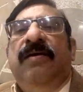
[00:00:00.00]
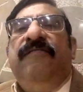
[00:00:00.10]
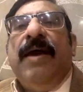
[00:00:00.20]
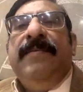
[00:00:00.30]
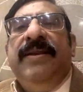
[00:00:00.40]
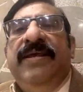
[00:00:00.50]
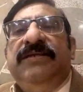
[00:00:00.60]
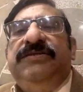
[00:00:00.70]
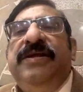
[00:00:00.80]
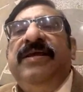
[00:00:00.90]
Family
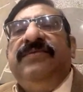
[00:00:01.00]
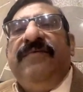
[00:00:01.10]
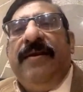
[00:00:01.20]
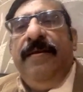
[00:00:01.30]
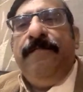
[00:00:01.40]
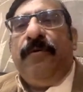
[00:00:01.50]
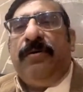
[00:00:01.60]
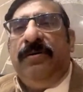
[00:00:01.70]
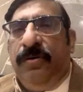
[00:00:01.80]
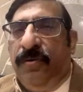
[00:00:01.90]
history is very
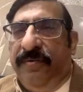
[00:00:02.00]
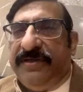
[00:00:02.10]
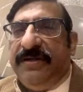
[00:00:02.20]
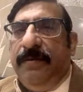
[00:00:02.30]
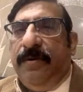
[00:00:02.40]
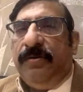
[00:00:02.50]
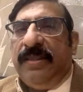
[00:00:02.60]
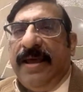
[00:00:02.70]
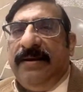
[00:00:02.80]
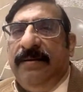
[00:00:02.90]
important, no question about
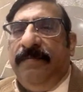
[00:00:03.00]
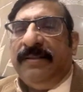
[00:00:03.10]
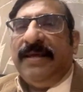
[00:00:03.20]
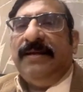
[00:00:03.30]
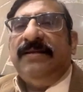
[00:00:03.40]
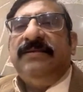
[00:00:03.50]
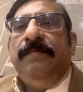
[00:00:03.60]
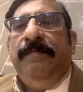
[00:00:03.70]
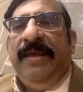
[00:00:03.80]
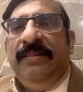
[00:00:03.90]
that. But that doesn't
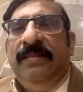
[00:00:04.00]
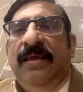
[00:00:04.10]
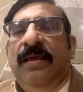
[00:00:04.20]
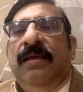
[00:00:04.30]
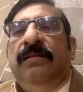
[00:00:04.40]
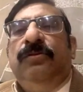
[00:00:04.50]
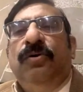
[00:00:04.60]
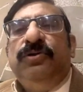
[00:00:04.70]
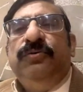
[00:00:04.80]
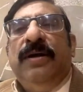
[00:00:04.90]
mean
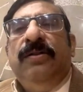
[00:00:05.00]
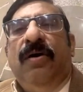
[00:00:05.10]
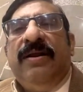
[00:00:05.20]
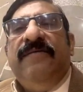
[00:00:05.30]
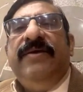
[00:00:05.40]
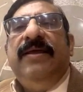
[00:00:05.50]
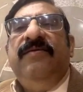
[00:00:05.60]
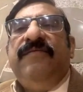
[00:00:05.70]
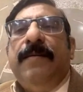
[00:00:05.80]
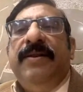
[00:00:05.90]
those who are not having any
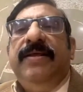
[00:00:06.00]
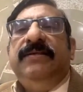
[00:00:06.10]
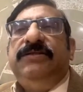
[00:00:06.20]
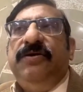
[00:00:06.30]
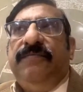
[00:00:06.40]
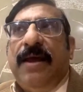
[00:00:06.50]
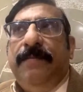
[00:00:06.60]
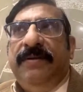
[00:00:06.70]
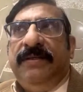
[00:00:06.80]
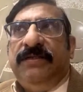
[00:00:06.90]
family history of
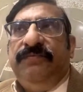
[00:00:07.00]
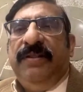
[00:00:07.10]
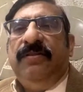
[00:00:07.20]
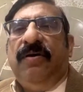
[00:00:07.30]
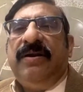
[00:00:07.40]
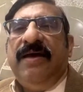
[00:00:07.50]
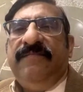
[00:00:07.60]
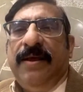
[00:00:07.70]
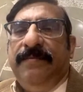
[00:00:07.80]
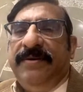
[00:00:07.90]
diabetes will not have
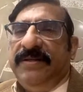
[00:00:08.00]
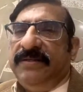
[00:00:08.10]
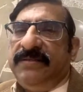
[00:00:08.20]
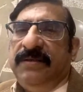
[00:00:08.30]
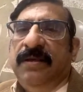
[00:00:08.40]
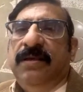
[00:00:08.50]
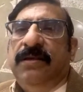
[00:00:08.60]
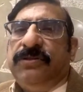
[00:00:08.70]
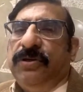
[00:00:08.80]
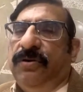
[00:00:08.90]
diabetes.
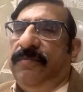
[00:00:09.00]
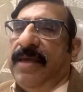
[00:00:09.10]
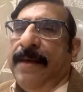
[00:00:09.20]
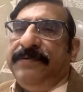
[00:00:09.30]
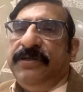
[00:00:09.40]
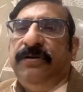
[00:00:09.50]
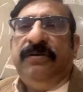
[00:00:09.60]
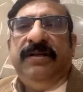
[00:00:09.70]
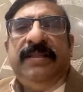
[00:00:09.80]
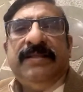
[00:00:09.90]
So
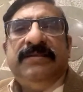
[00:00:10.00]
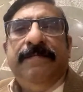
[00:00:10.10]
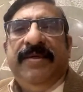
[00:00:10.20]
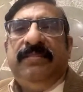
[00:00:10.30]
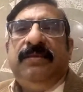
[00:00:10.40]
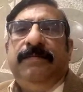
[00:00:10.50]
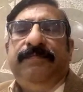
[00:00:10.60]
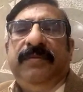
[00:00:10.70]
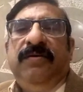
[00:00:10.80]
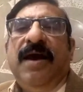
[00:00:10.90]
absolutely, that's a myth.
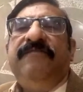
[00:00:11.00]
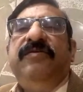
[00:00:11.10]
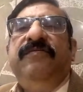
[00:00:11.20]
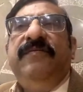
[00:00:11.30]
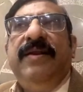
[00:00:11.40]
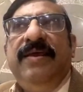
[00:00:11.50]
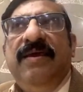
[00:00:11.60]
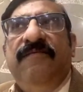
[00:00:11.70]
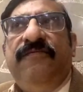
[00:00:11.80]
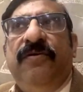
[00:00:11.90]
You have to be very
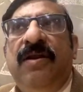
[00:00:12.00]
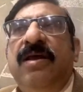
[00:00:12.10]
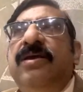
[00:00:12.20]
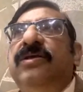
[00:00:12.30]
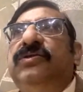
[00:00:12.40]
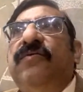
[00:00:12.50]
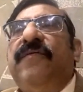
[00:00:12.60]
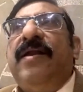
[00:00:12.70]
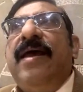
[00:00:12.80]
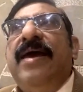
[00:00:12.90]
careful so
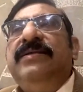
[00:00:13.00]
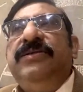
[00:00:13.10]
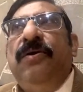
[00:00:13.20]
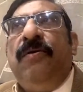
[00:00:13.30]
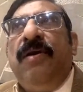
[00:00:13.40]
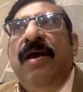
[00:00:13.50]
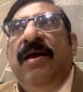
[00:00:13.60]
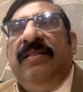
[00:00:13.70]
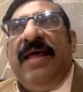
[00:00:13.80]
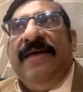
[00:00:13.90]
far as your
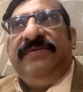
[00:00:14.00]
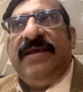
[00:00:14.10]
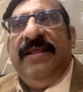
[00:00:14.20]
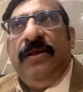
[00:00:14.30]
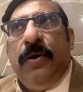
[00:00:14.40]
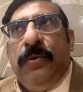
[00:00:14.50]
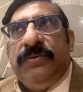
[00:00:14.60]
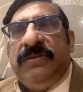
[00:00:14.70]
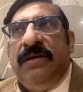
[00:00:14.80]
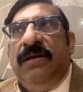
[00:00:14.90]
lifestyle goes,
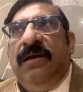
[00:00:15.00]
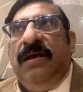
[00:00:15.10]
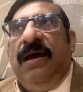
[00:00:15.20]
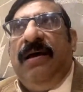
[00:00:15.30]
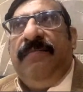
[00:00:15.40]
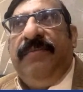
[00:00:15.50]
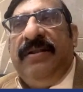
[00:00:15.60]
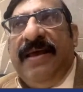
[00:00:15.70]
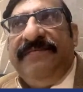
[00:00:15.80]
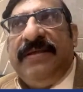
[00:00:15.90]
uh,
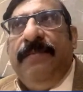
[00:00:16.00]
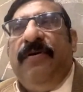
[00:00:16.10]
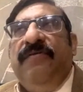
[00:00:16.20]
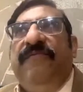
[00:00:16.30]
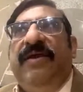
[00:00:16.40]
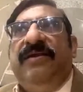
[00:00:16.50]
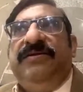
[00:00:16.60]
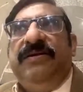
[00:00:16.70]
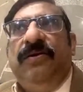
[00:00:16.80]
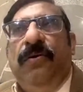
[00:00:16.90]
lifestyle
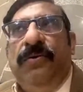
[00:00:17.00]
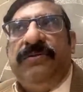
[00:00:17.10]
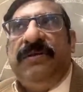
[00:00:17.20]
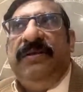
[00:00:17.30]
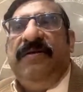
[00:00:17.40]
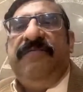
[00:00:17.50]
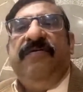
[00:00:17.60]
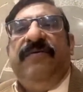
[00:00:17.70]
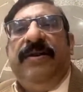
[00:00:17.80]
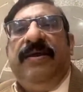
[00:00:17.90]
modification goes. You have to be
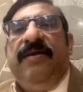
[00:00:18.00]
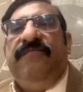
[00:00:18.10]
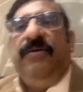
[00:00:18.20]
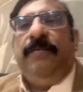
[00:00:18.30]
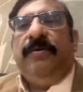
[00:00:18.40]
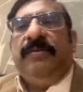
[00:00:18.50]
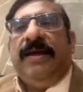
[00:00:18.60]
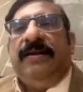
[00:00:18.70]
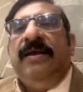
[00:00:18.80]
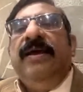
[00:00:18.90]
very careful about
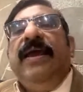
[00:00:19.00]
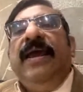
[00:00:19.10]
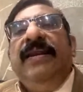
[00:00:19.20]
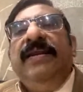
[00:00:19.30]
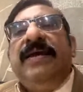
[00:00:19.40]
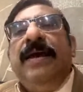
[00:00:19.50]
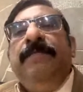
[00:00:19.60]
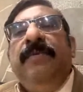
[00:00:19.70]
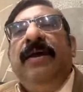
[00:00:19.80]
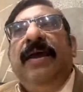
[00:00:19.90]
that. Anytime,
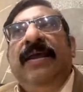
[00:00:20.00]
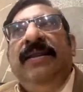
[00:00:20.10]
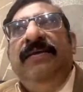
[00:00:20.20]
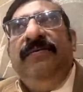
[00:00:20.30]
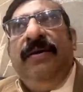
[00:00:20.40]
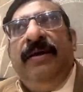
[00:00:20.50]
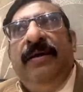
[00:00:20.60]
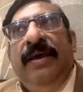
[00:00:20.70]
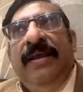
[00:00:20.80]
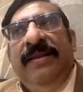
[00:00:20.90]
any, uh,
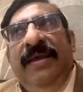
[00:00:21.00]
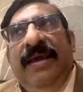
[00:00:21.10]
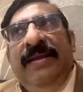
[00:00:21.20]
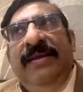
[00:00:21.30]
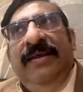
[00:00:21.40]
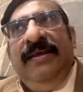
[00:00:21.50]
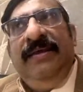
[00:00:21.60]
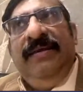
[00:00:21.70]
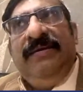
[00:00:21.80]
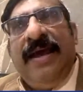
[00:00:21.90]
any,
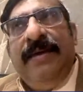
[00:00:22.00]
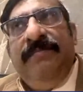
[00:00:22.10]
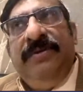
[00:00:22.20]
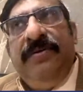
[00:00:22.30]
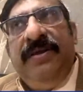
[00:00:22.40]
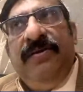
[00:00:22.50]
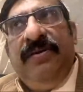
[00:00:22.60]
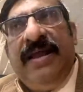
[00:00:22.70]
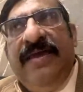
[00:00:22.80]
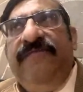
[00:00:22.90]
any time during your
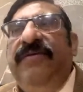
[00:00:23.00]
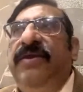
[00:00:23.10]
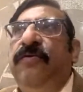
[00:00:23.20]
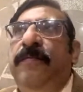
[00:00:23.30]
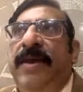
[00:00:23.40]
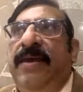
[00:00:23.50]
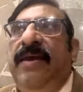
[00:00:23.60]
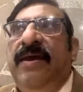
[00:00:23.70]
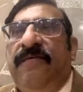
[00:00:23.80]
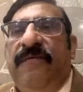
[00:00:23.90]
life, you may
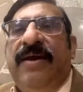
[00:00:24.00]
acquire